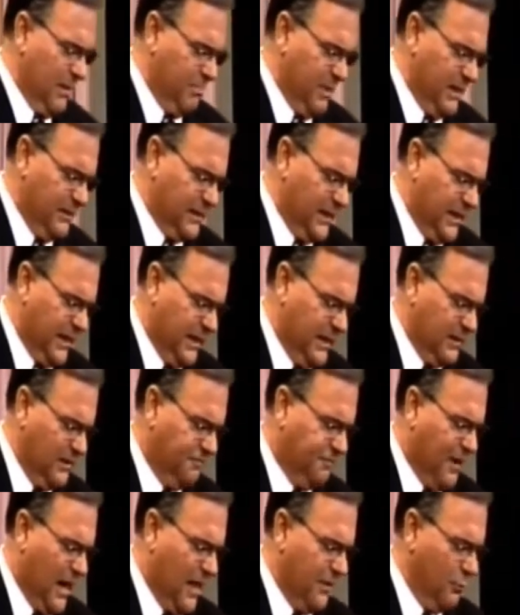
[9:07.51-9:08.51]
mean that he and the
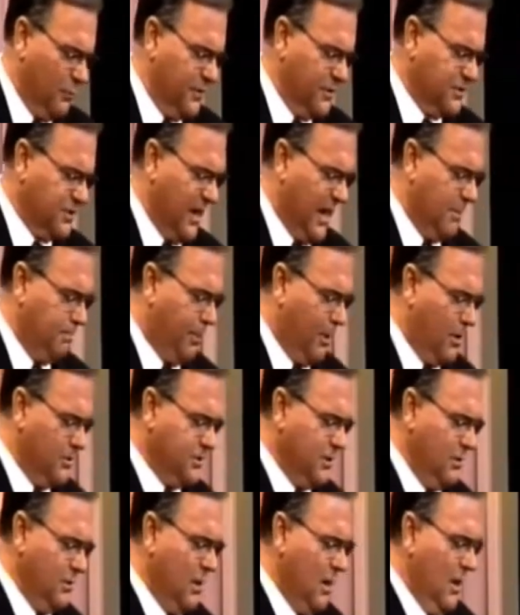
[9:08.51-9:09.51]
Father were the same
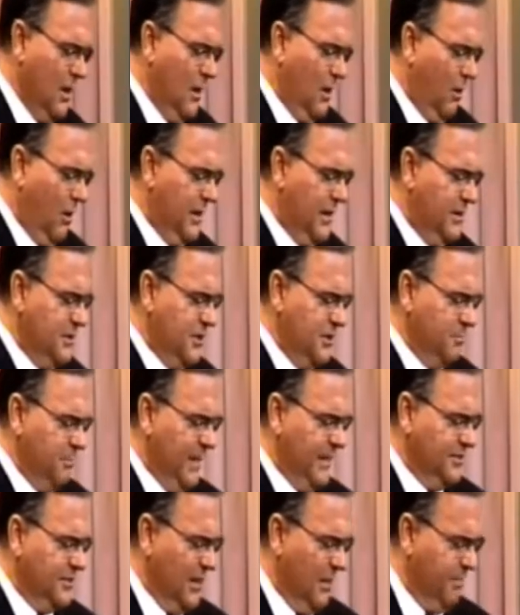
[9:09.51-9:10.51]
person, or did it just
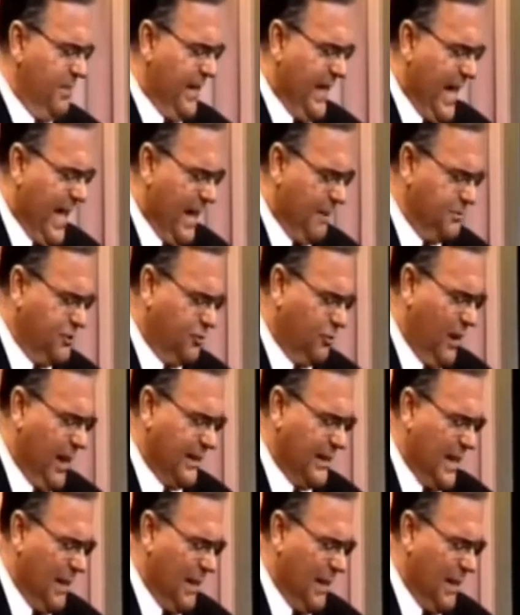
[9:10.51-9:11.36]
mean something abstract?